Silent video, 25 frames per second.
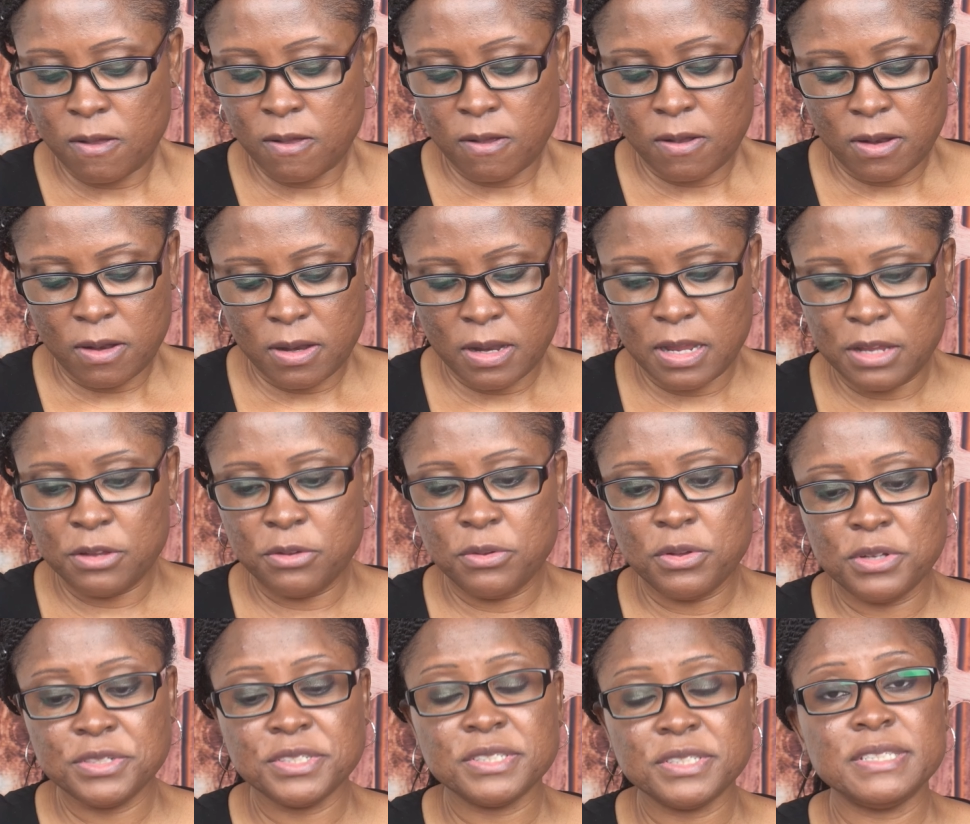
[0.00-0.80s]
Then you're
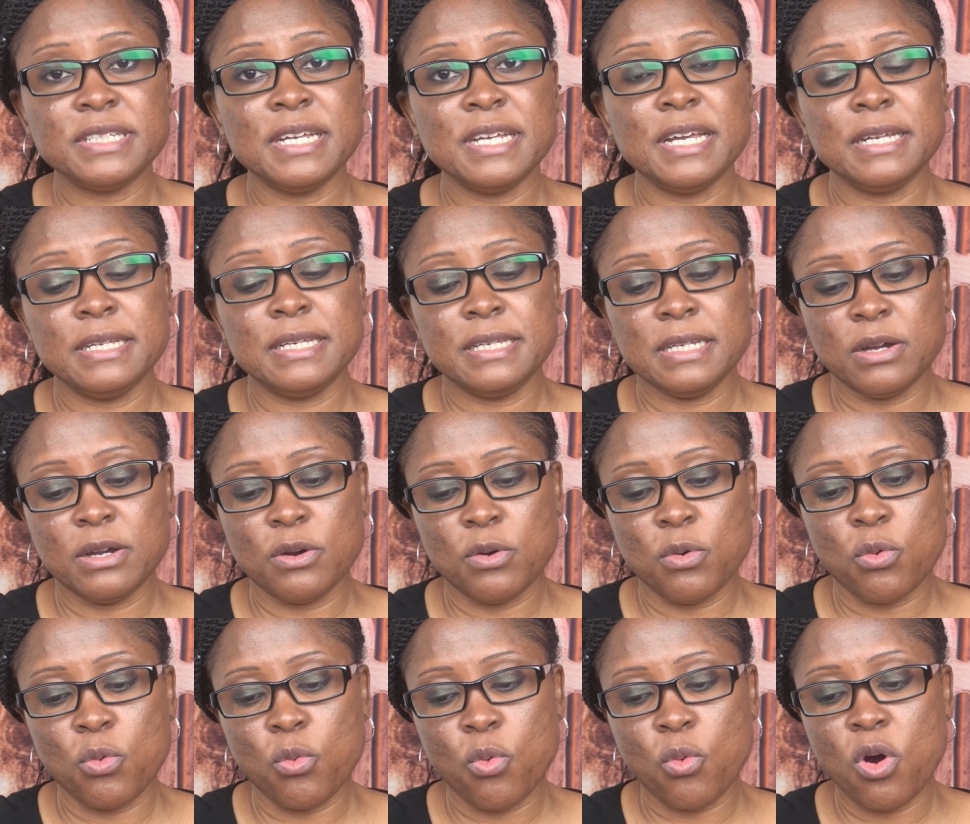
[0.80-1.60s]
going to take
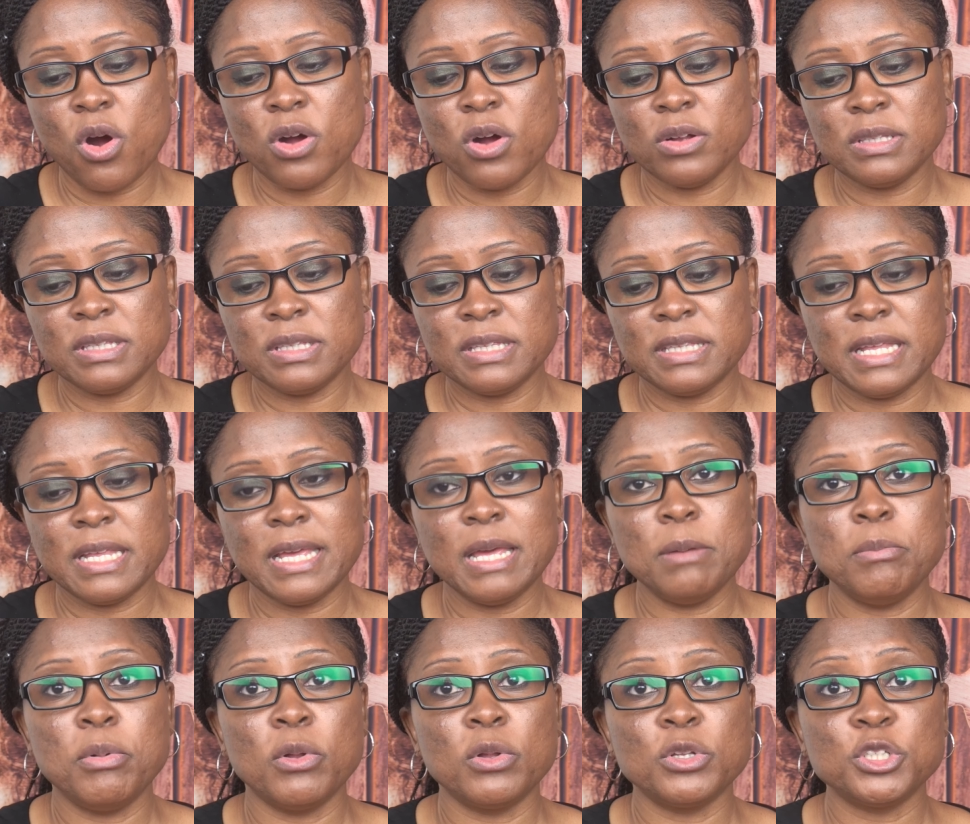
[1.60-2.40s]
1
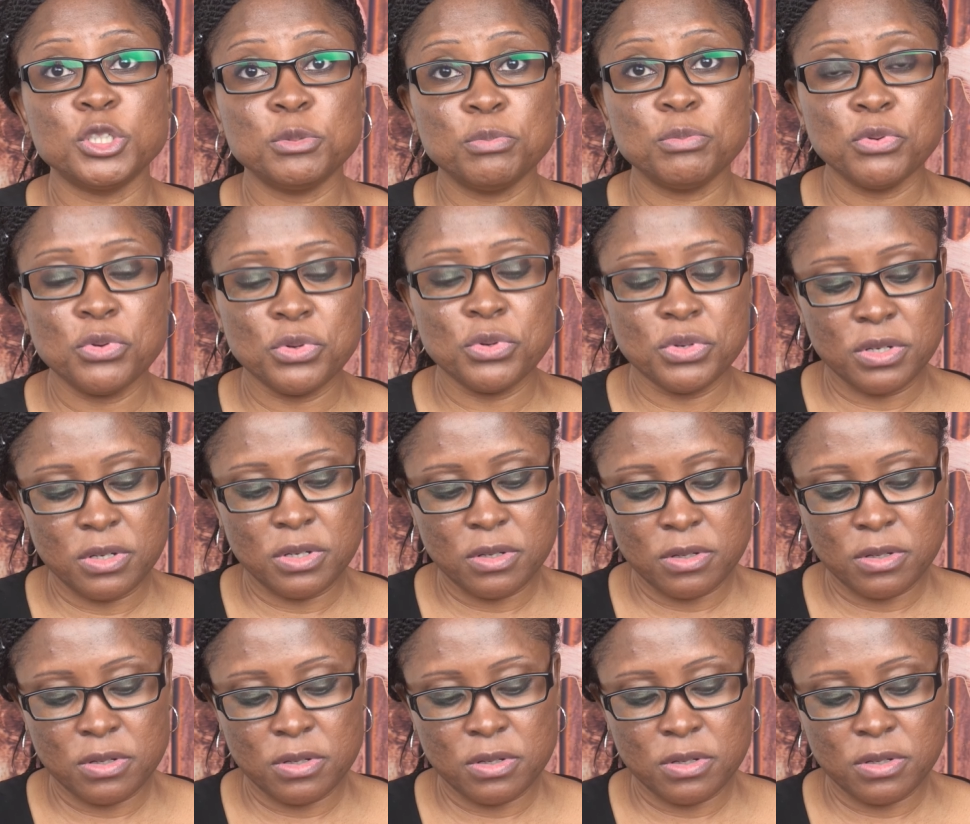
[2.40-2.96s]
tablespoon.